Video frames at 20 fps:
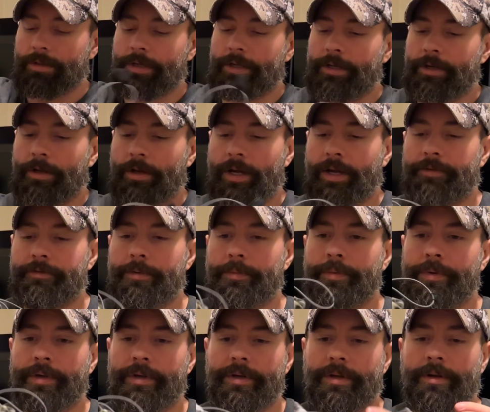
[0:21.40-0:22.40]
you know, after
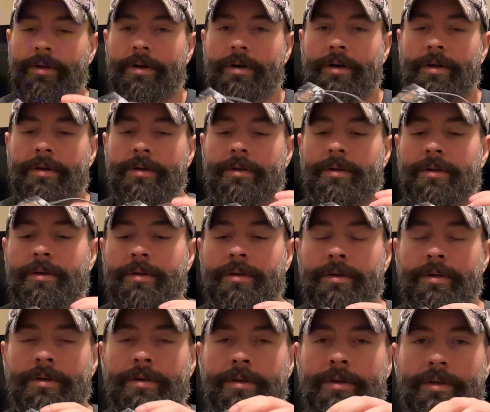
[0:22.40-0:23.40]
putting it on,
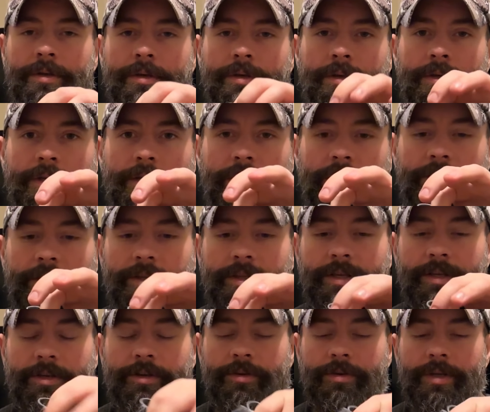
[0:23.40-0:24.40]
and
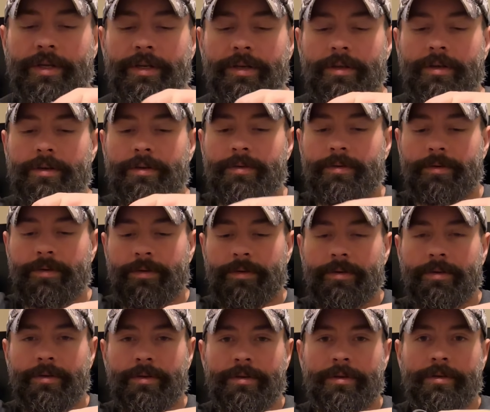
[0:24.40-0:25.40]
then you need to
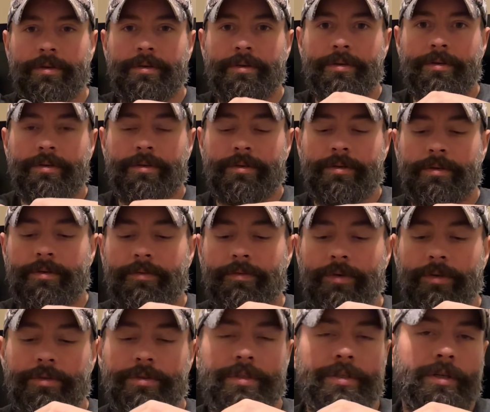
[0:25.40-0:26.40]

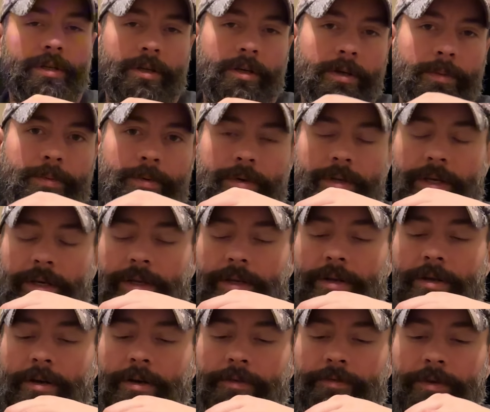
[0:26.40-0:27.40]
loosen it up or take it
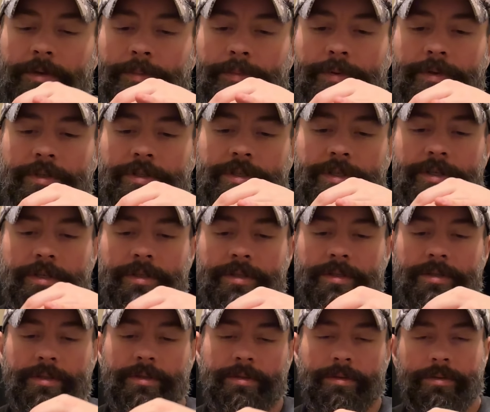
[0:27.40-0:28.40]
off, you push this.
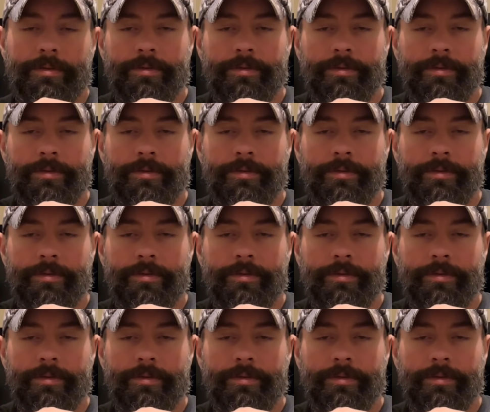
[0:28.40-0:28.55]
And,